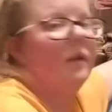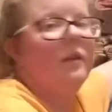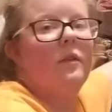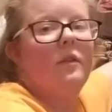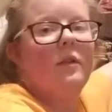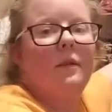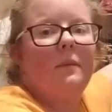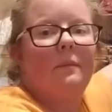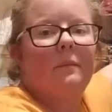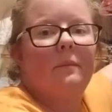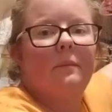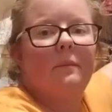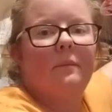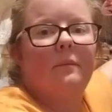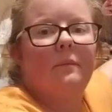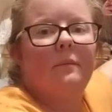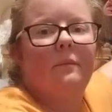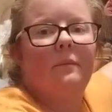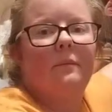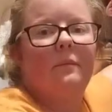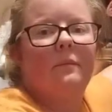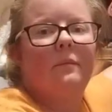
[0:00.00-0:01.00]
Can you see?
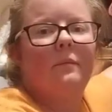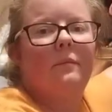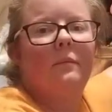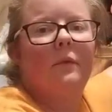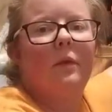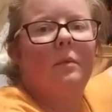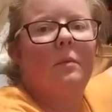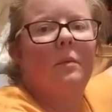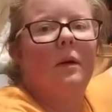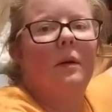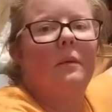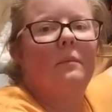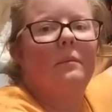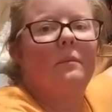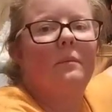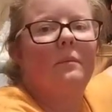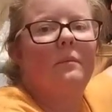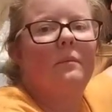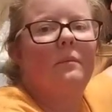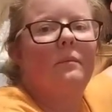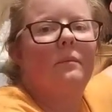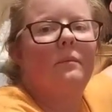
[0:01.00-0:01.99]
Bill Bob.
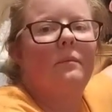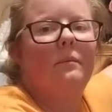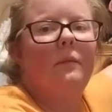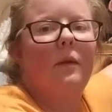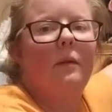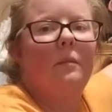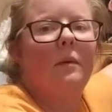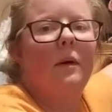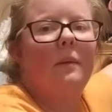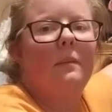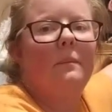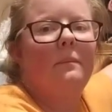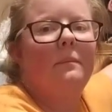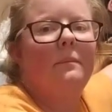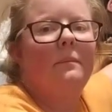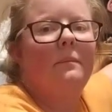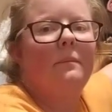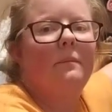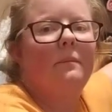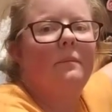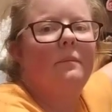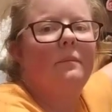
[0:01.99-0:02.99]
Bill Bob.
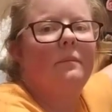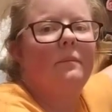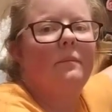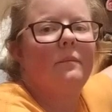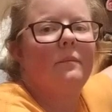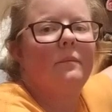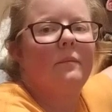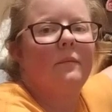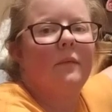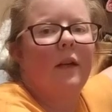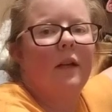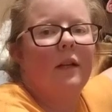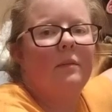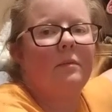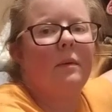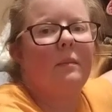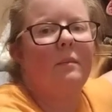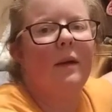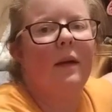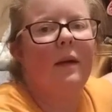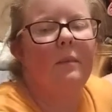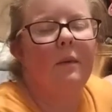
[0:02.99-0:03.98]
That's
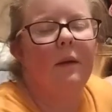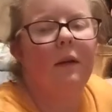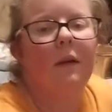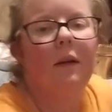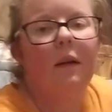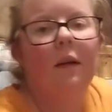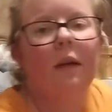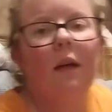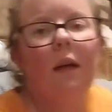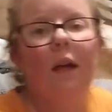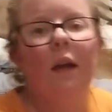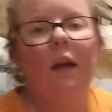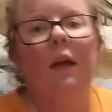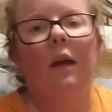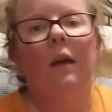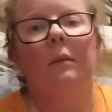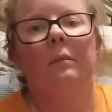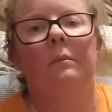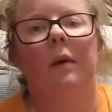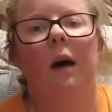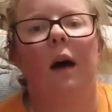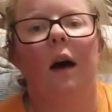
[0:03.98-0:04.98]
my baby.
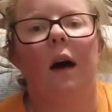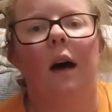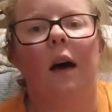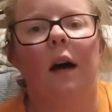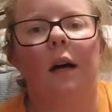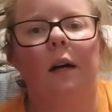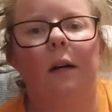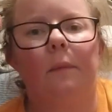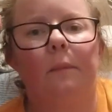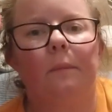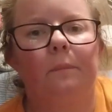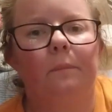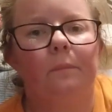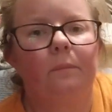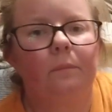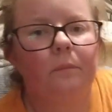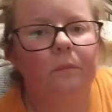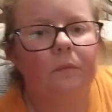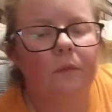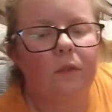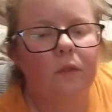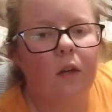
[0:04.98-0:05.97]
But,
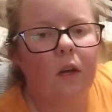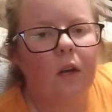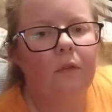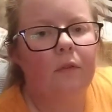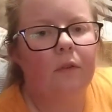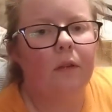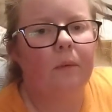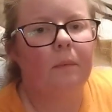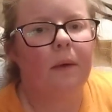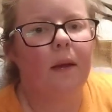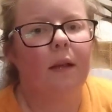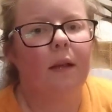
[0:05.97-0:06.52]
sorry for the